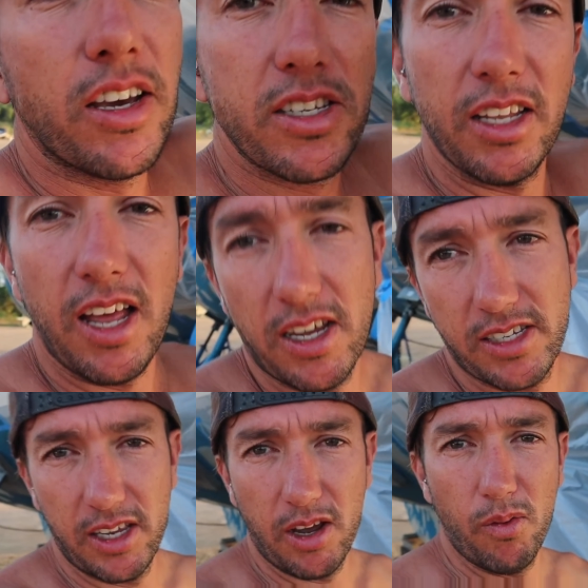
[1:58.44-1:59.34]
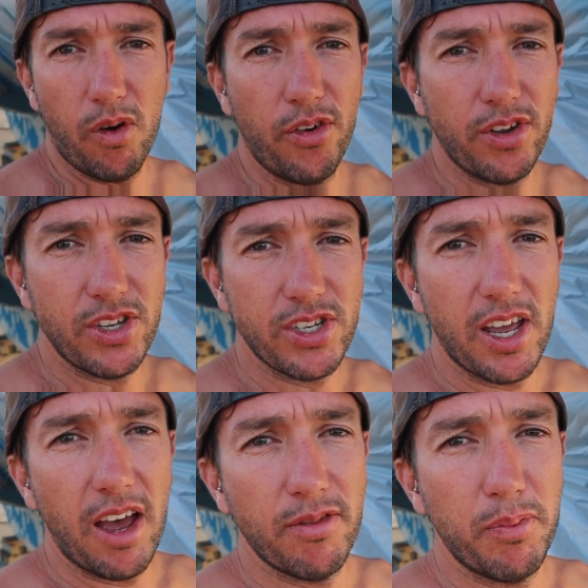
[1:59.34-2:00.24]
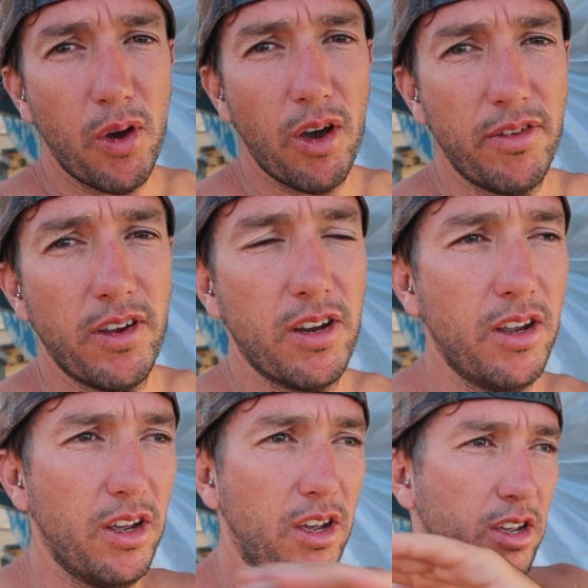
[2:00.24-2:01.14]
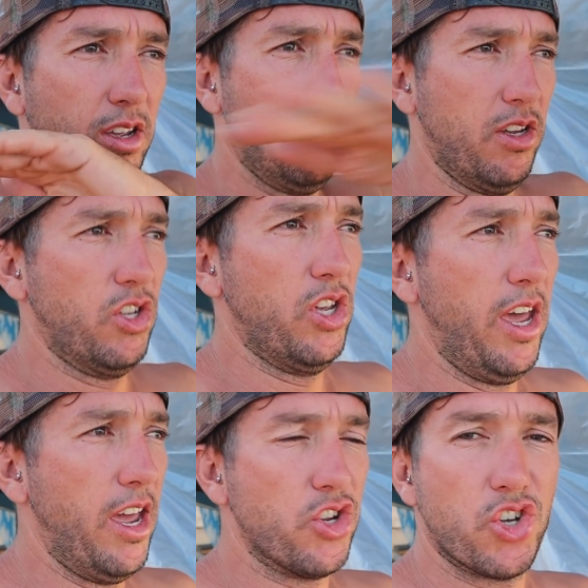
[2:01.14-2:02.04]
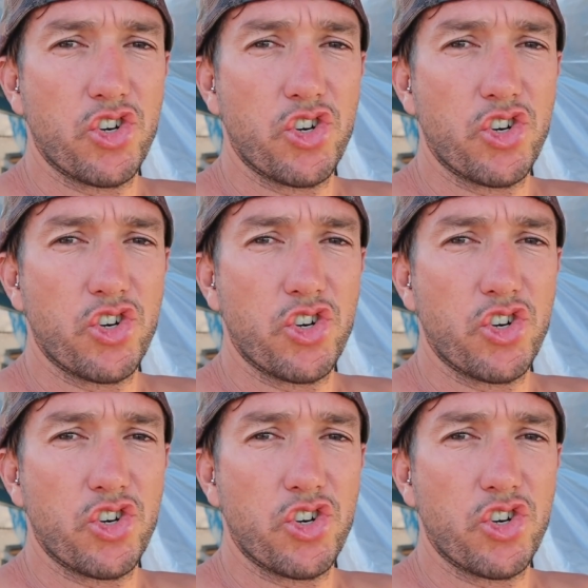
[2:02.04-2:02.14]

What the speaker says: because the last thing I want is to have a perfect edge